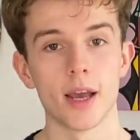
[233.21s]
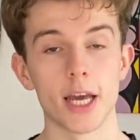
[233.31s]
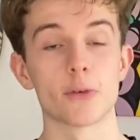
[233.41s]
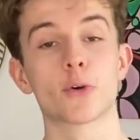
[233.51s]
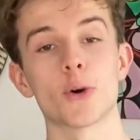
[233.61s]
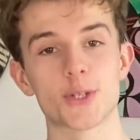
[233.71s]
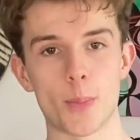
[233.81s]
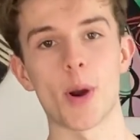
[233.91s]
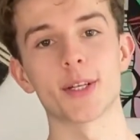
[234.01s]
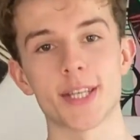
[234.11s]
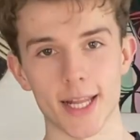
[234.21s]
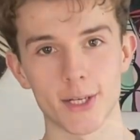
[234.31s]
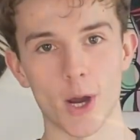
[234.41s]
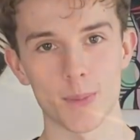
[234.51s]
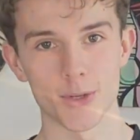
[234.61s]
and of course a police
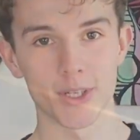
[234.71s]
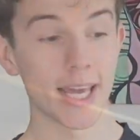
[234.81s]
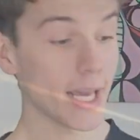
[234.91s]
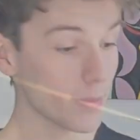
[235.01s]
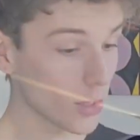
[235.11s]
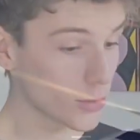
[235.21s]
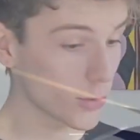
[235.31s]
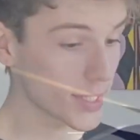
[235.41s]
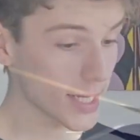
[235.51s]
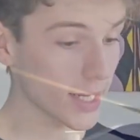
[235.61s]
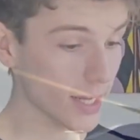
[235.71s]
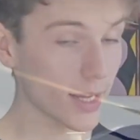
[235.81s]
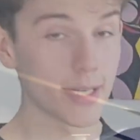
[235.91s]
helicopter came onto the scene,